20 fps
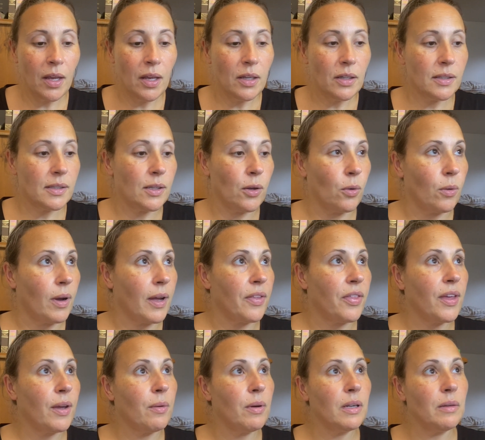So I
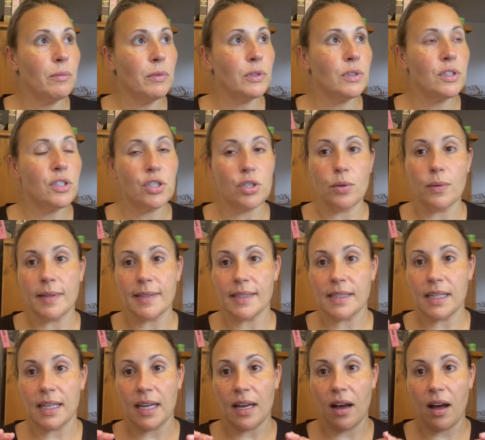think what we'll do is
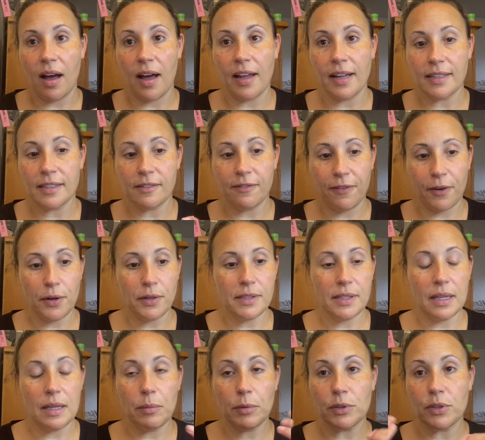the eyes first,
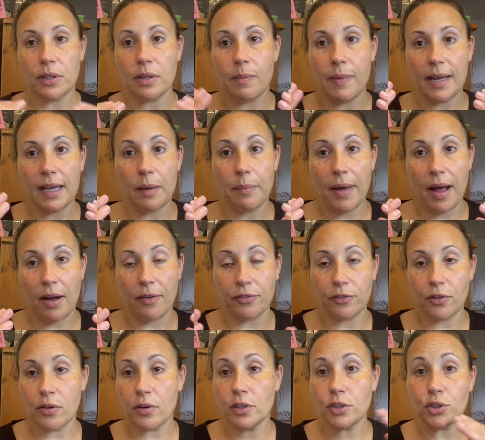and then we'll do the makeup
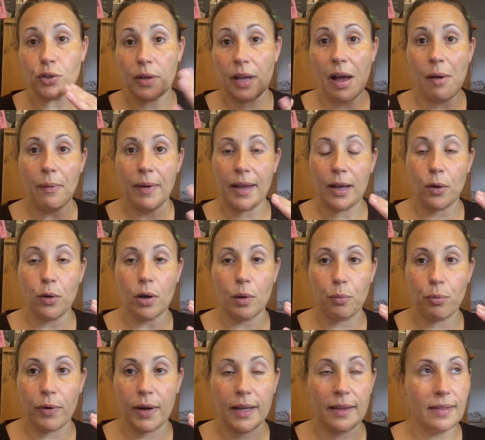after, and I'll show you how I
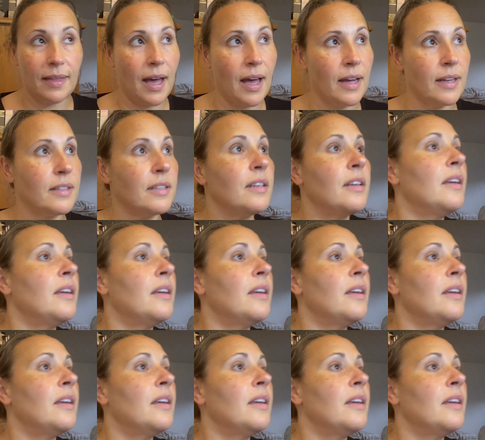incorporate that